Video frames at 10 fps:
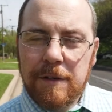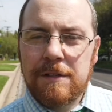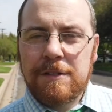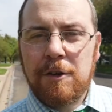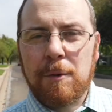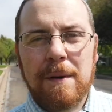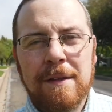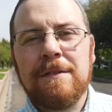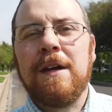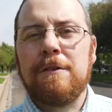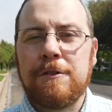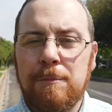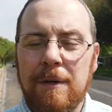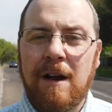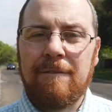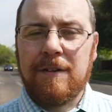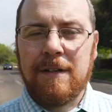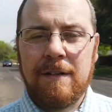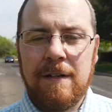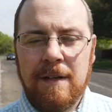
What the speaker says: on the Zoom. They are super confident.